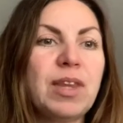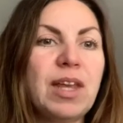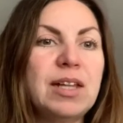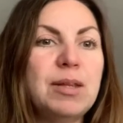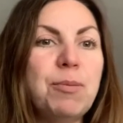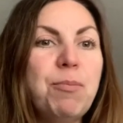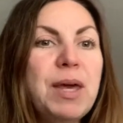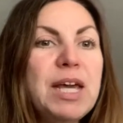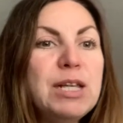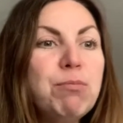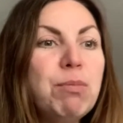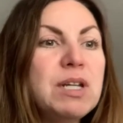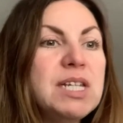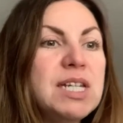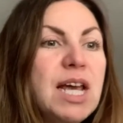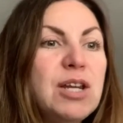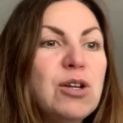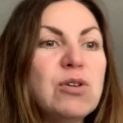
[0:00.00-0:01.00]
The baked
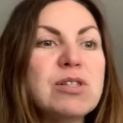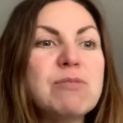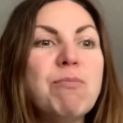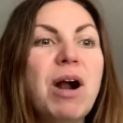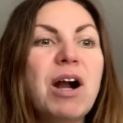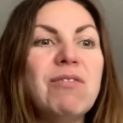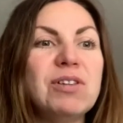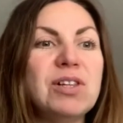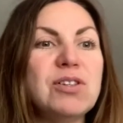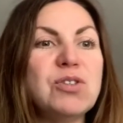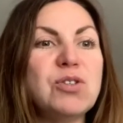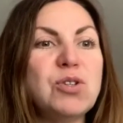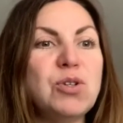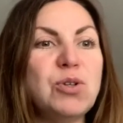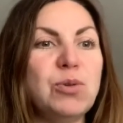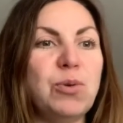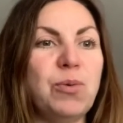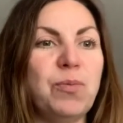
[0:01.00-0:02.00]
potato is marvelous
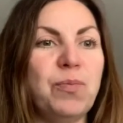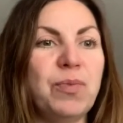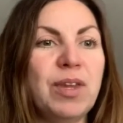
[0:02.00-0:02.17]
too.